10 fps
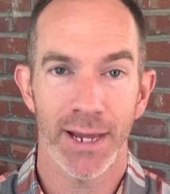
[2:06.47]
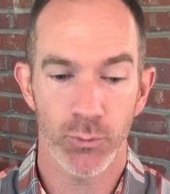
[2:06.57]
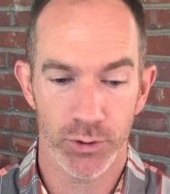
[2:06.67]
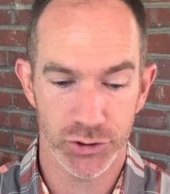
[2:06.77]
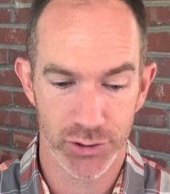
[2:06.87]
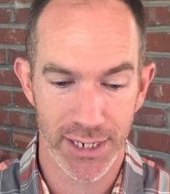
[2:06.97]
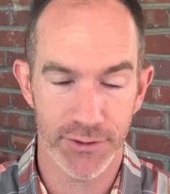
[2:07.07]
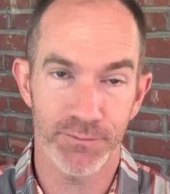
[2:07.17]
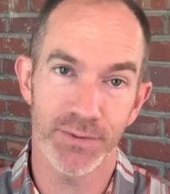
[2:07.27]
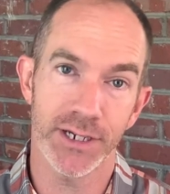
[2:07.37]
And we're
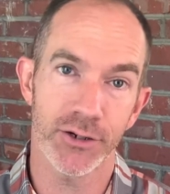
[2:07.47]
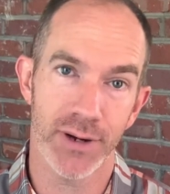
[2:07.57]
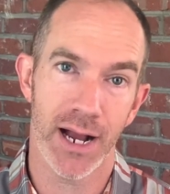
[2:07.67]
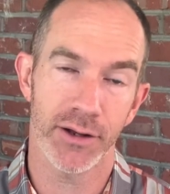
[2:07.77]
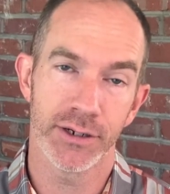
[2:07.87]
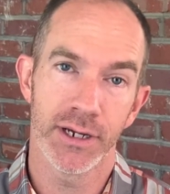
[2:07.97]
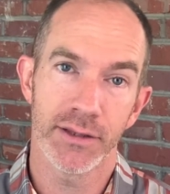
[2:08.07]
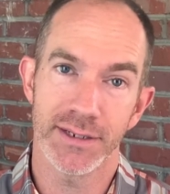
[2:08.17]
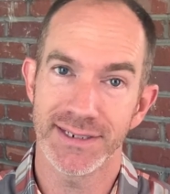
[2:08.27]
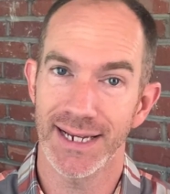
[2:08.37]
trying to figure out
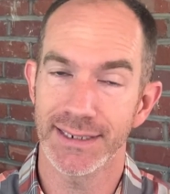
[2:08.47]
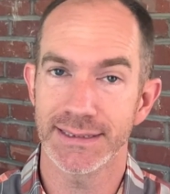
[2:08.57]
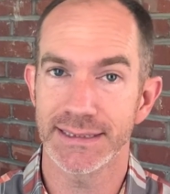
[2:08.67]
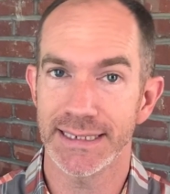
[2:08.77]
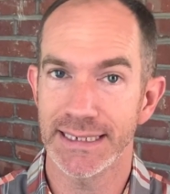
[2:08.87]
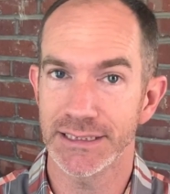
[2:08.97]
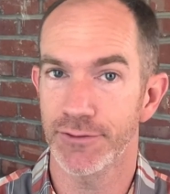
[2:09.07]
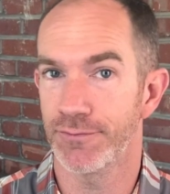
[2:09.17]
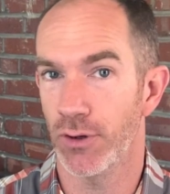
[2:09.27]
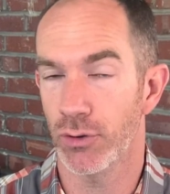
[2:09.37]
the
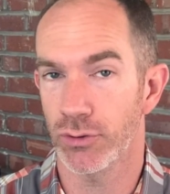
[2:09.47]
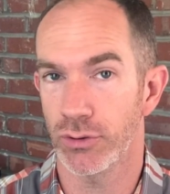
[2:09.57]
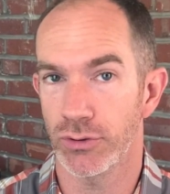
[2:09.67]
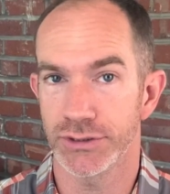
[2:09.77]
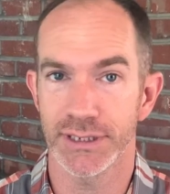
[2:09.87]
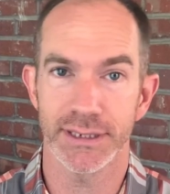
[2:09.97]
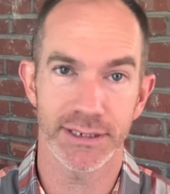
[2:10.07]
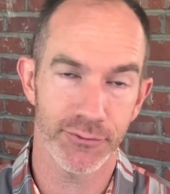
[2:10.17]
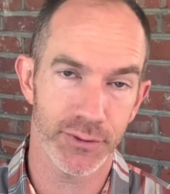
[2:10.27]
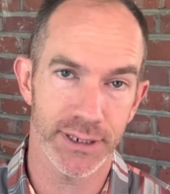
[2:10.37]
tendencies of vocals
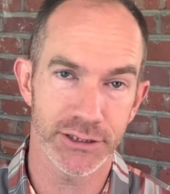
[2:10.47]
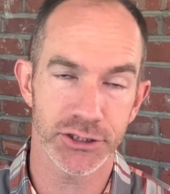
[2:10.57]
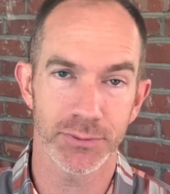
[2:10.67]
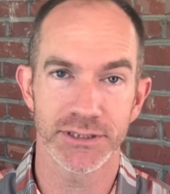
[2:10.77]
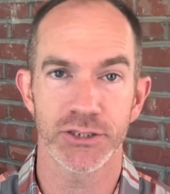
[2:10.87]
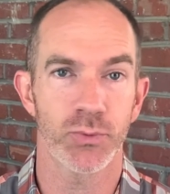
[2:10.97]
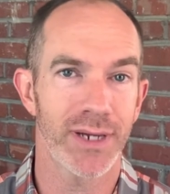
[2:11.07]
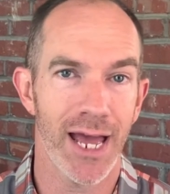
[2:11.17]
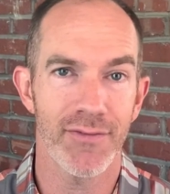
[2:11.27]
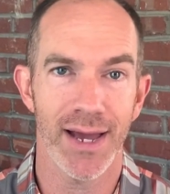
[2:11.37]
and different instruments that
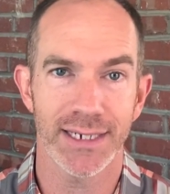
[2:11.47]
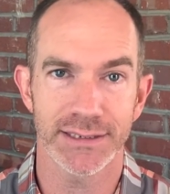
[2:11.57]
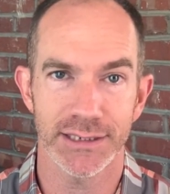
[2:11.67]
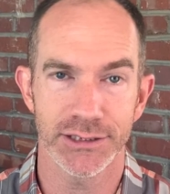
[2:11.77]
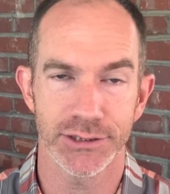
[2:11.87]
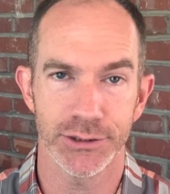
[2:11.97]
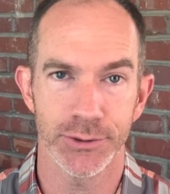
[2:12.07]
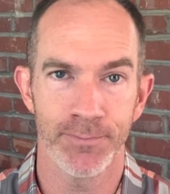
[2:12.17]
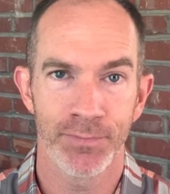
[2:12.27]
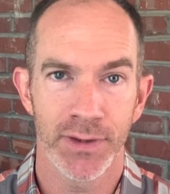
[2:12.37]
we have access
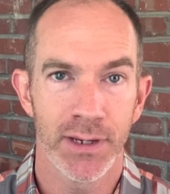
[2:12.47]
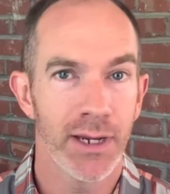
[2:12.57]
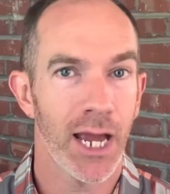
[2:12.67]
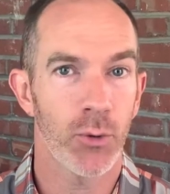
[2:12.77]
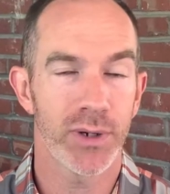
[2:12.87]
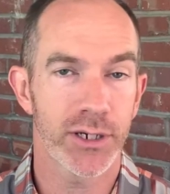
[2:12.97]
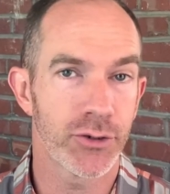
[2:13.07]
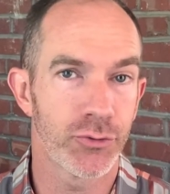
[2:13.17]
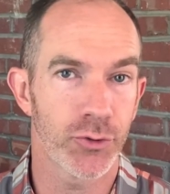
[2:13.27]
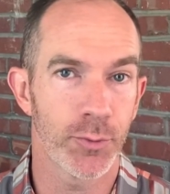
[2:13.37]
to, how we
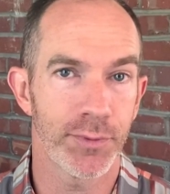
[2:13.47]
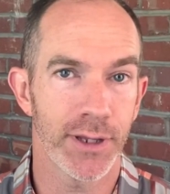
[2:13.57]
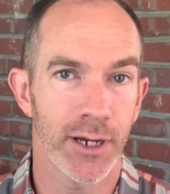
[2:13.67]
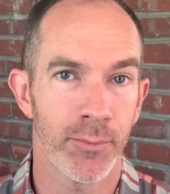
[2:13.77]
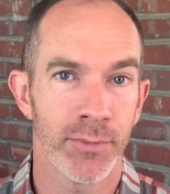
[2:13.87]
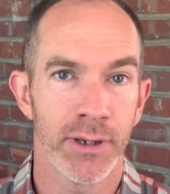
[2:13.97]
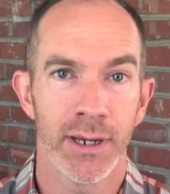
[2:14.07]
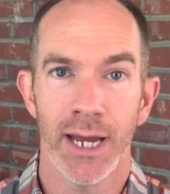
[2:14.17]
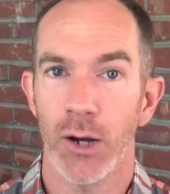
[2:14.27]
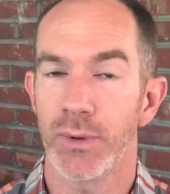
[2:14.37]
can group them,
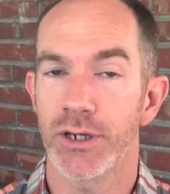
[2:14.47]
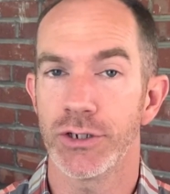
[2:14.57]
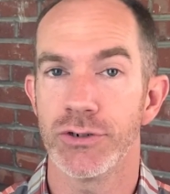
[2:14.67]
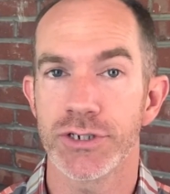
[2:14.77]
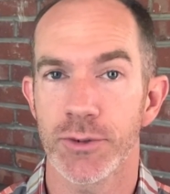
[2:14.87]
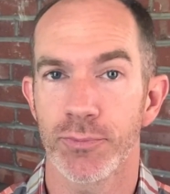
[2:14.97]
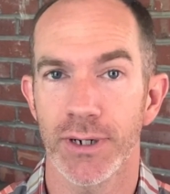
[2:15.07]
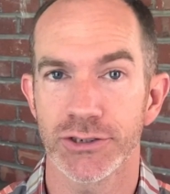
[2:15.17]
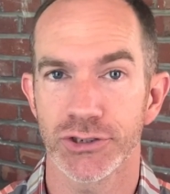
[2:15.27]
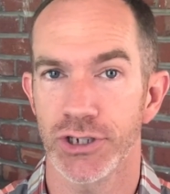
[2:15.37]
how we can use
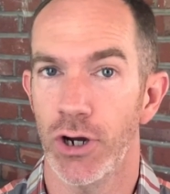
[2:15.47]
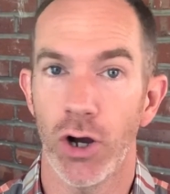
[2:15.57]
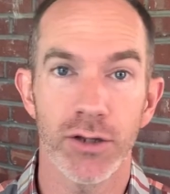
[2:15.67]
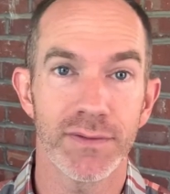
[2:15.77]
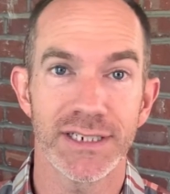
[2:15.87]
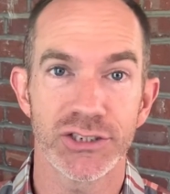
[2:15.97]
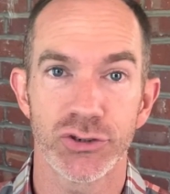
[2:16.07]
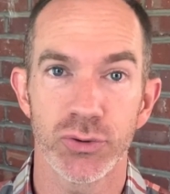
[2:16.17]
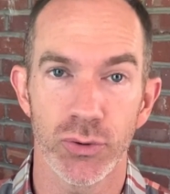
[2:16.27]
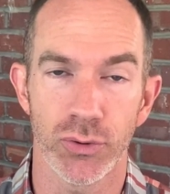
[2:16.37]
compressors, and all of
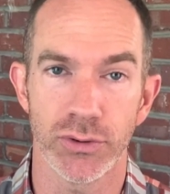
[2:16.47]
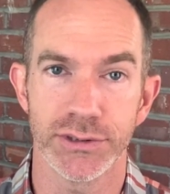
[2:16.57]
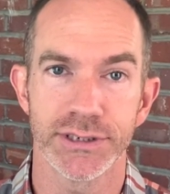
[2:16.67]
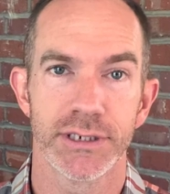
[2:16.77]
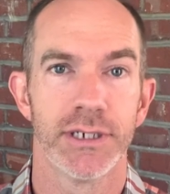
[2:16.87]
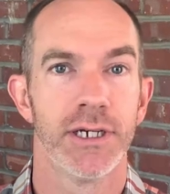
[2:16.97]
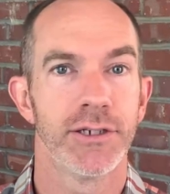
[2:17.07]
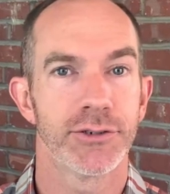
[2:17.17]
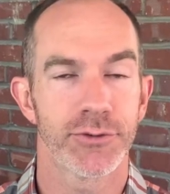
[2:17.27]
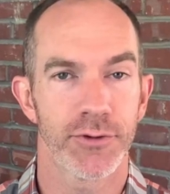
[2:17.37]
these tools
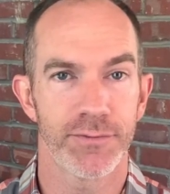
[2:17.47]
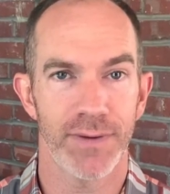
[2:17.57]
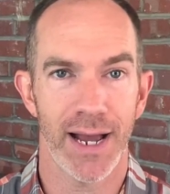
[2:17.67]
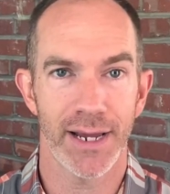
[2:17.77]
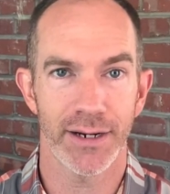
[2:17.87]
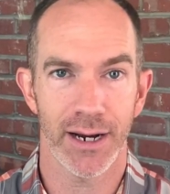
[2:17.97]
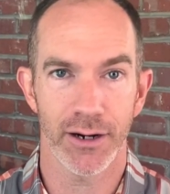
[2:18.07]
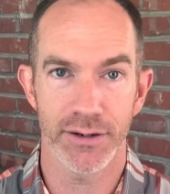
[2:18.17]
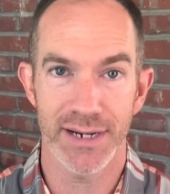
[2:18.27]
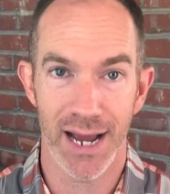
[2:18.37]
to refine
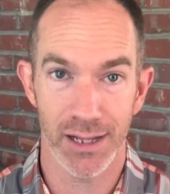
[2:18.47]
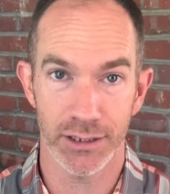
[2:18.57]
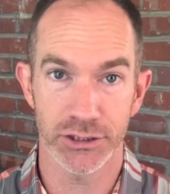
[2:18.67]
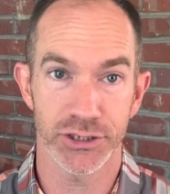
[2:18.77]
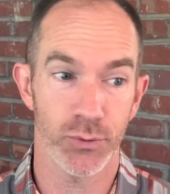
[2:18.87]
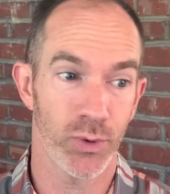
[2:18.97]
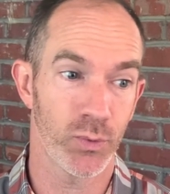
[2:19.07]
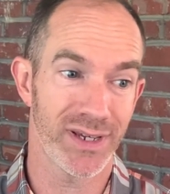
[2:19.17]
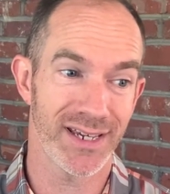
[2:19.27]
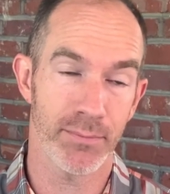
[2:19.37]
our knowledge that
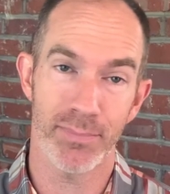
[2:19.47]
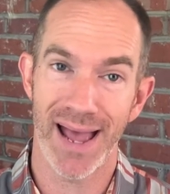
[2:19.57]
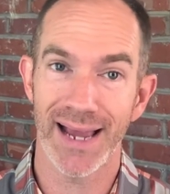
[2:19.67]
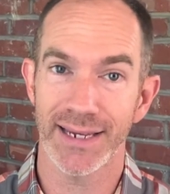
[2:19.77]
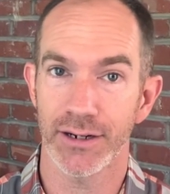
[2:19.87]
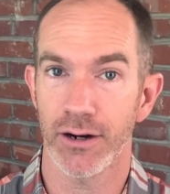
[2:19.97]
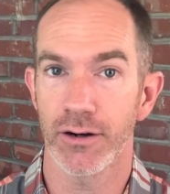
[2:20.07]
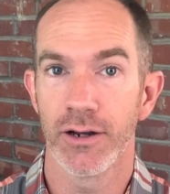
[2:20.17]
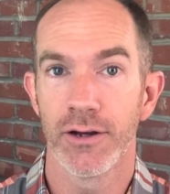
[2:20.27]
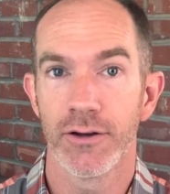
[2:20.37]
when we get back in
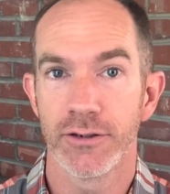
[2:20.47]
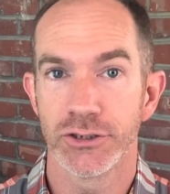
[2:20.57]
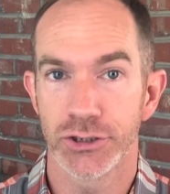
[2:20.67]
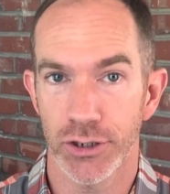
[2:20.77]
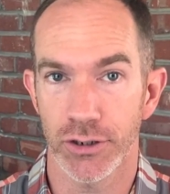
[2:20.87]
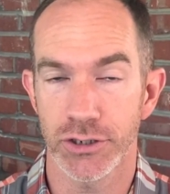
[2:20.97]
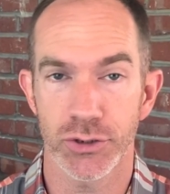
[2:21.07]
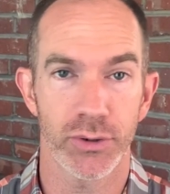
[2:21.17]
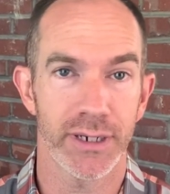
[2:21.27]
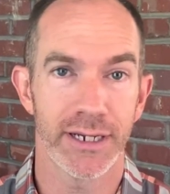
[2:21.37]
our
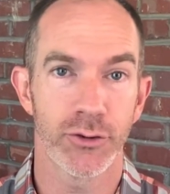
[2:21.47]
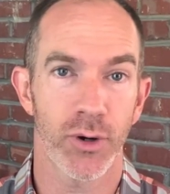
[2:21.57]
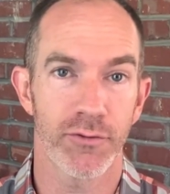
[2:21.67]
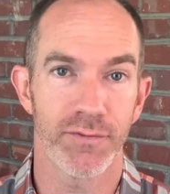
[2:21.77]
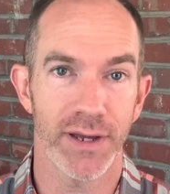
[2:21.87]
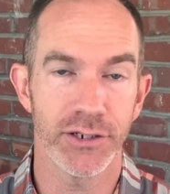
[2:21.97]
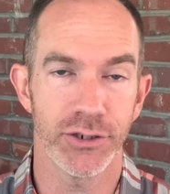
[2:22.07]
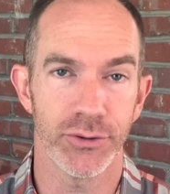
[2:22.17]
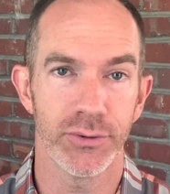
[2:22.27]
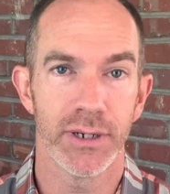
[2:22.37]
church or into our
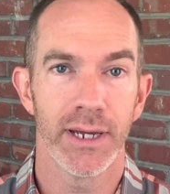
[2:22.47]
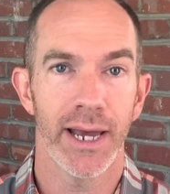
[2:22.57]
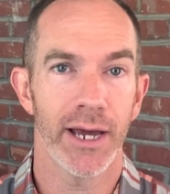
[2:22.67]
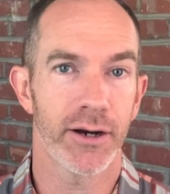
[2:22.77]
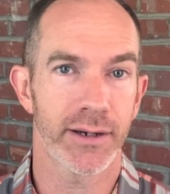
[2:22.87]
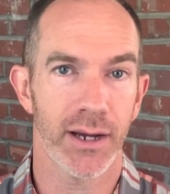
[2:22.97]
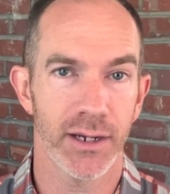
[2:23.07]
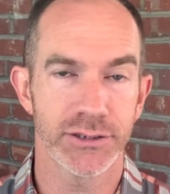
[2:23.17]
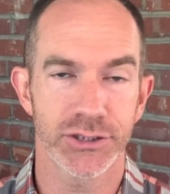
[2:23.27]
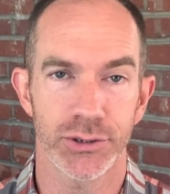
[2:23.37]
venue at our
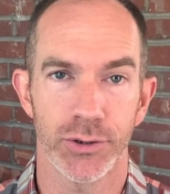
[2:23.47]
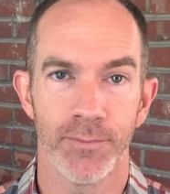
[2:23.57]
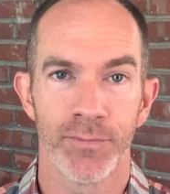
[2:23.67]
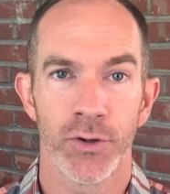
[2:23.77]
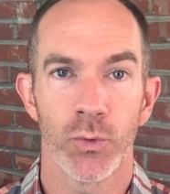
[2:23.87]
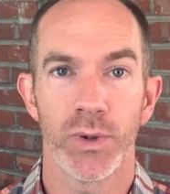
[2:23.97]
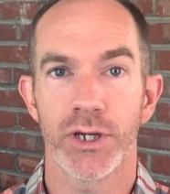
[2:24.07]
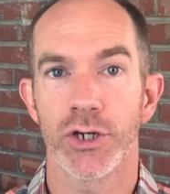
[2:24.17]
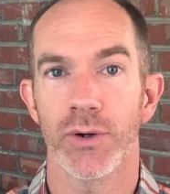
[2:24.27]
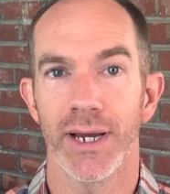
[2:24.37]
console,
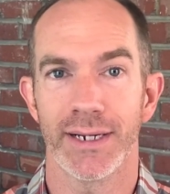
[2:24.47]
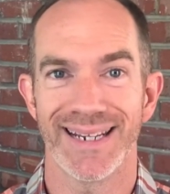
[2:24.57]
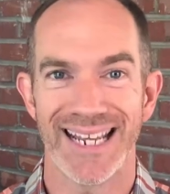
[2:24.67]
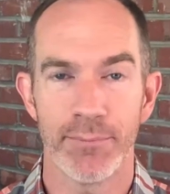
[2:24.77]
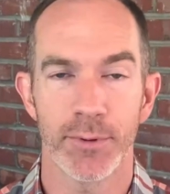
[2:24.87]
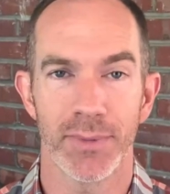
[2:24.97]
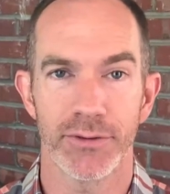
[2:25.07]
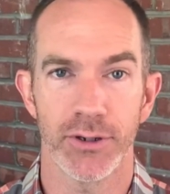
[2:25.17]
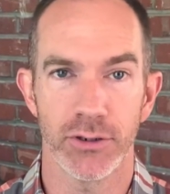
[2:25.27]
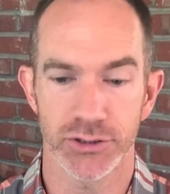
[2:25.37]
we can go ahead and
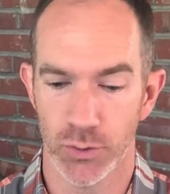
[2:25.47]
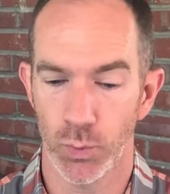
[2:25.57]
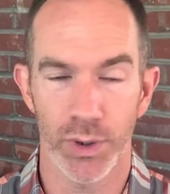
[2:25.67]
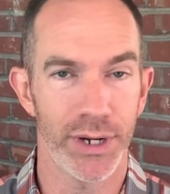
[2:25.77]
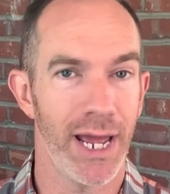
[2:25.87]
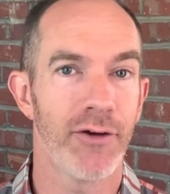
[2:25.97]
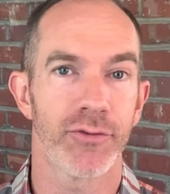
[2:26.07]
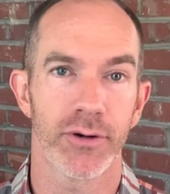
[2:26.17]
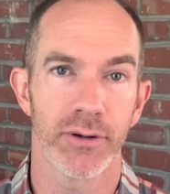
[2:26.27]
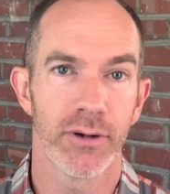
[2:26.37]
implement those on
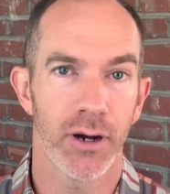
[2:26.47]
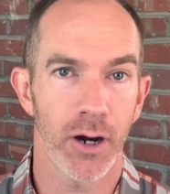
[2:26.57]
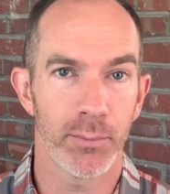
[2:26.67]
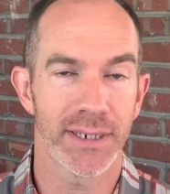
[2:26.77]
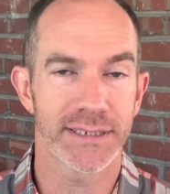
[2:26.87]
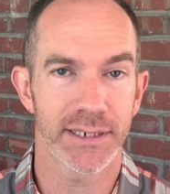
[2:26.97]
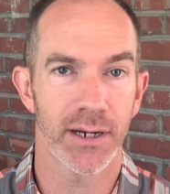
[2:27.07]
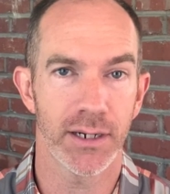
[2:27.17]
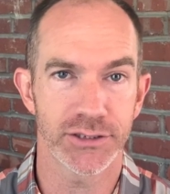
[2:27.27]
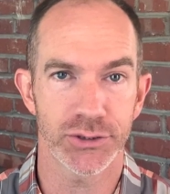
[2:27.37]
whatever our
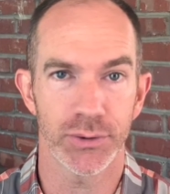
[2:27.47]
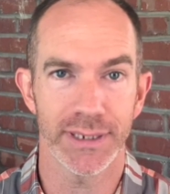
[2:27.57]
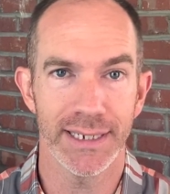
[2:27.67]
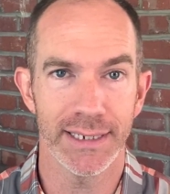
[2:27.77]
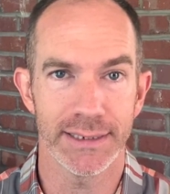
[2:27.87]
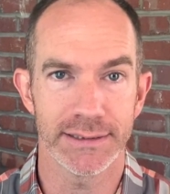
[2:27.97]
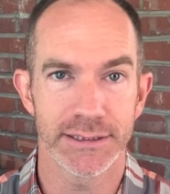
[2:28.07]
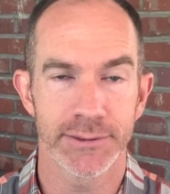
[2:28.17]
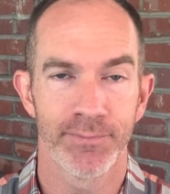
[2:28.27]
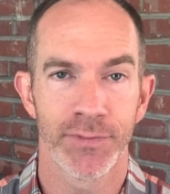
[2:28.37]
mixing console
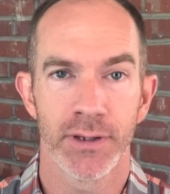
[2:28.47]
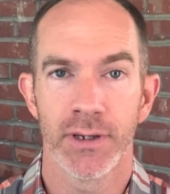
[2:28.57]
is.